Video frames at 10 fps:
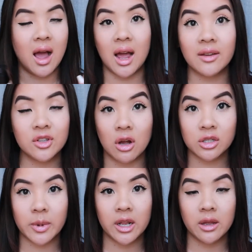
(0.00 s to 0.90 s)
I've
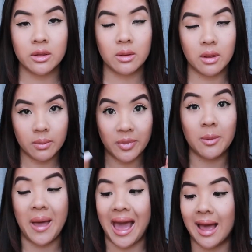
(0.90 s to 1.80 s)
talked about it in
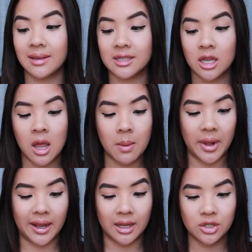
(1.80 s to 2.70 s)
the past,
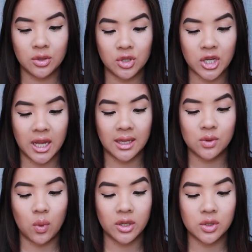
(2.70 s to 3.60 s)
but I got two
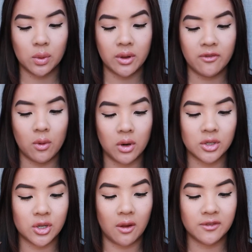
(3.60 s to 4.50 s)
shades,
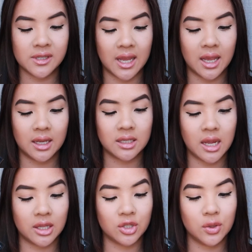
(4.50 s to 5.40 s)
124 Soft Sand
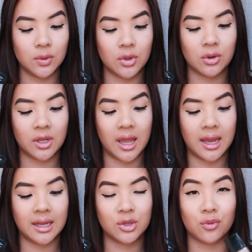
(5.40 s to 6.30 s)
and
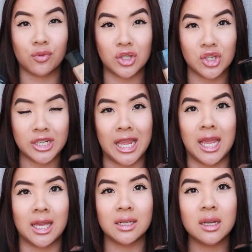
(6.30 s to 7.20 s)
238 Rich
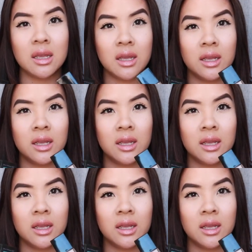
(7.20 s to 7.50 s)
Tan.